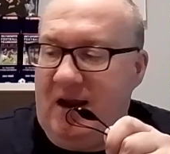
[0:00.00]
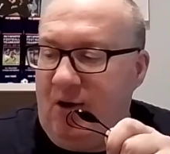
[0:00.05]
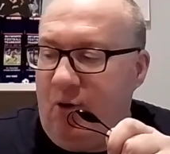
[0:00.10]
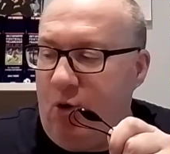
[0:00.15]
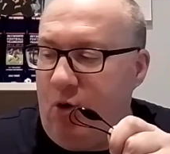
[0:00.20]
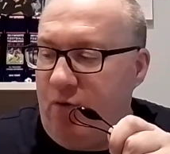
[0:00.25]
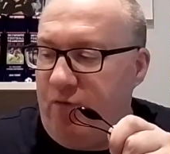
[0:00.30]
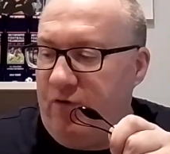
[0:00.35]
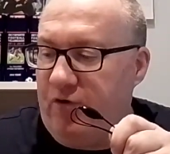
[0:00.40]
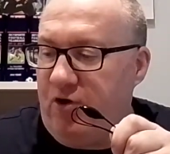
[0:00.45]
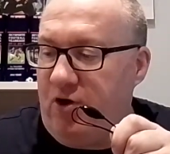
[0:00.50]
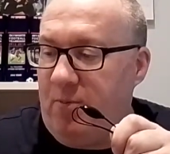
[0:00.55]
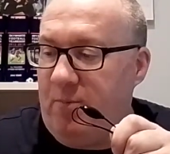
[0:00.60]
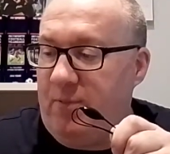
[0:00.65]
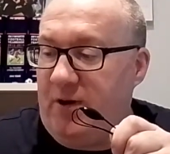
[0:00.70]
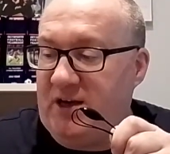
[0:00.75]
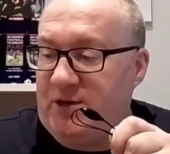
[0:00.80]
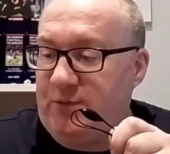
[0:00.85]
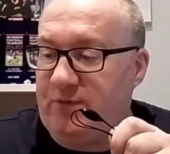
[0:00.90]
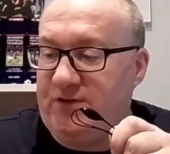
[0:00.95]
offer up,
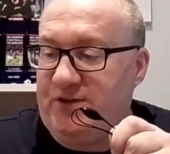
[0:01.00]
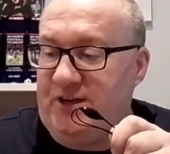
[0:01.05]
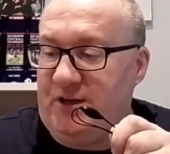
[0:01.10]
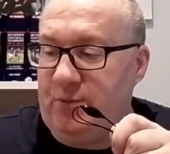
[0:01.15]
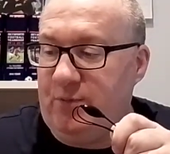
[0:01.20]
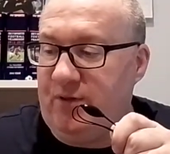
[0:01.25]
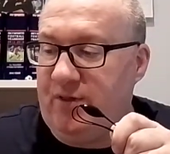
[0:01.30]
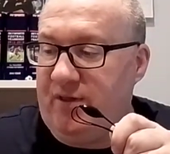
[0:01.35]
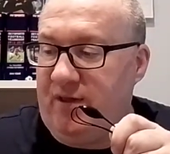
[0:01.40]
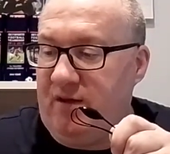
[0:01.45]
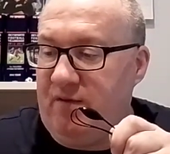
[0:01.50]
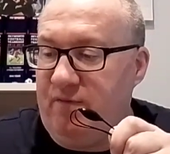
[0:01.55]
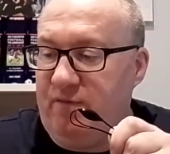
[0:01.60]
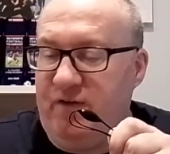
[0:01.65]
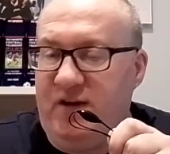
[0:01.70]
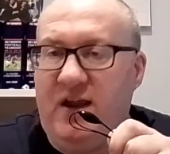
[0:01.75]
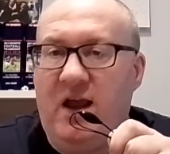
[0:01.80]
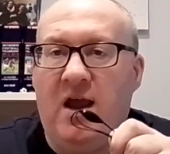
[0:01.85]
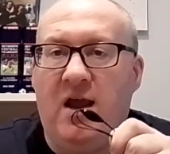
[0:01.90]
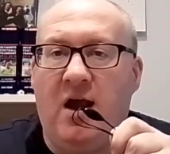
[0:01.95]
as we've seen with
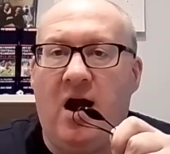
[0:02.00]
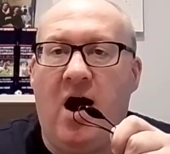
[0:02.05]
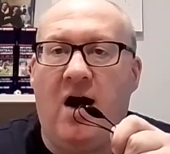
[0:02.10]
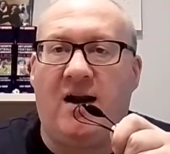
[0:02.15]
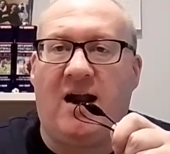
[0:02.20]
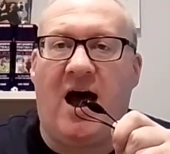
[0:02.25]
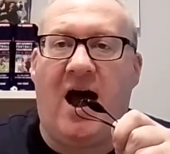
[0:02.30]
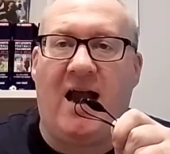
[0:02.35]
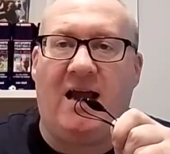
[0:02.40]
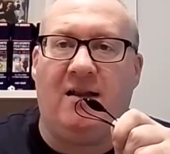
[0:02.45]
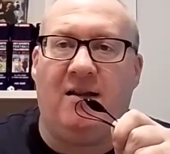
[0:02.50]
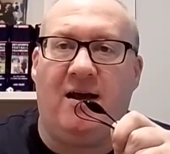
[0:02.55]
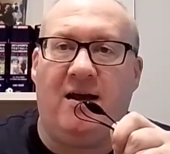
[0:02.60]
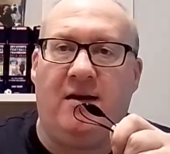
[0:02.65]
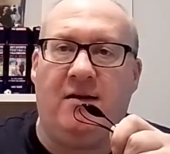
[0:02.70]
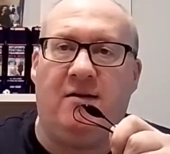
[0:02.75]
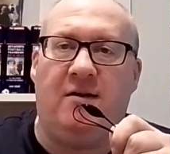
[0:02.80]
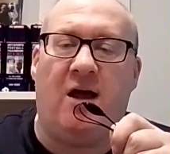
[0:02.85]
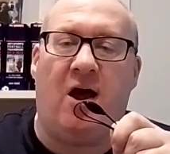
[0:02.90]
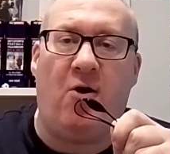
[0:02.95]
VAR
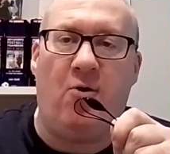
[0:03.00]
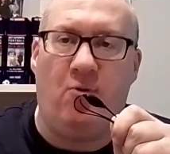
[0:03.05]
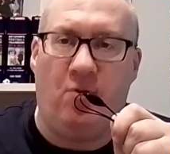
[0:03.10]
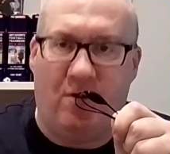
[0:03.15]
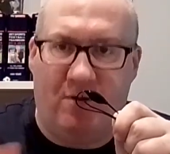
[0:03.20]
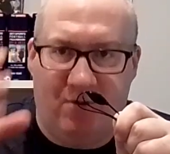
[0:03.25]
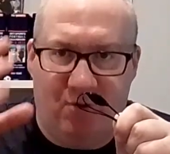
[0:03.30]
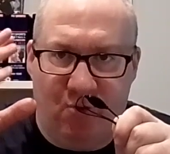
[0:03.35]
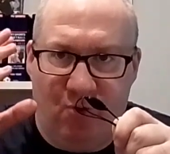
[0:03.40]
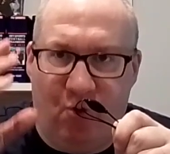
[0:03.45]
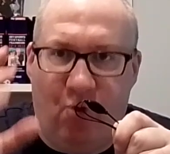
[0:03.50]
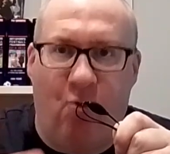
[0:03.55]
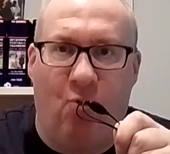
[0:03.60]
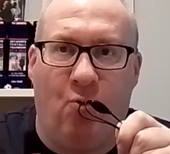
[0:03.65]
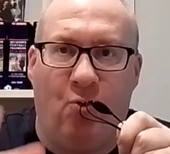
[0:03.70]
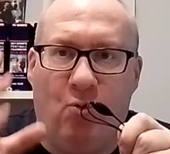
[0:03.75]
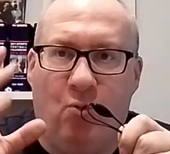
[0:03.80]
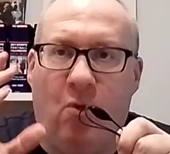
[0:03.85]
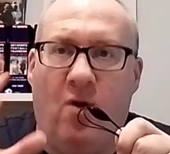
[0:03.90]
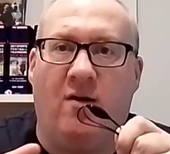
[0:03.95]
highlighting how
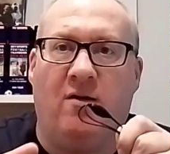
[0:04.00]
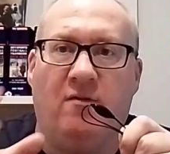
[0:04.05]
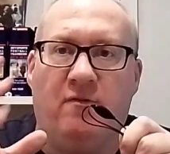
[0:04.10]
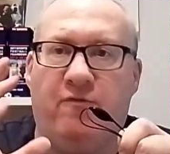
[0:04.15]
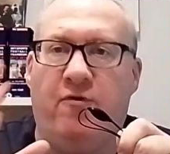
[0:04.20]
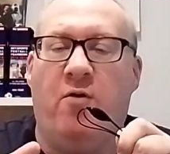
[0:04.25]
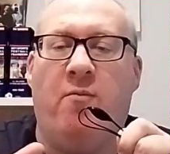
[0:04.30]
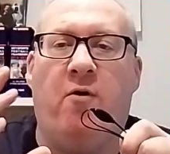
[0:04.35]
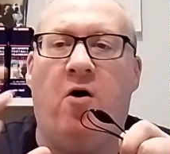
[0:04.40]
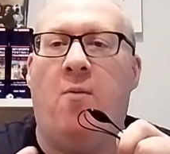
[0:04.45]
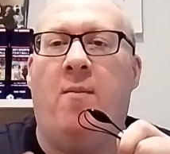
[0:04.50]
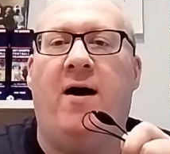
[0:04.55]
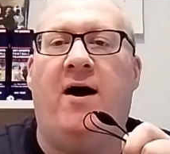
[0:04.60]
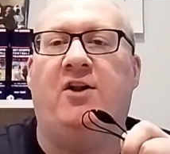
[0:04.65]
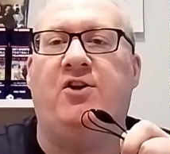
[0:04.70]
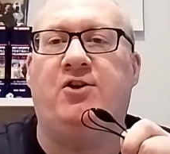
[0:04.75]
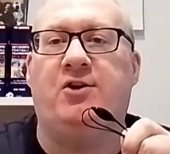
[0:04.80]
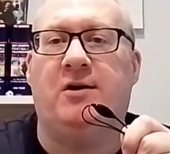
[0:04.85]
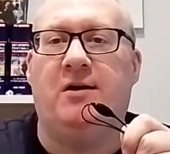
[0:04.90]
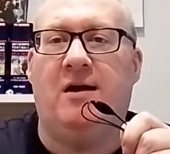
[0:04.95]
no one football
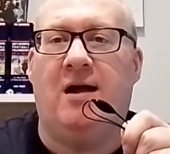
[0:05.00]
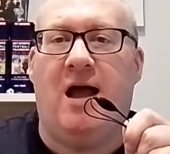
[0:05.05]
match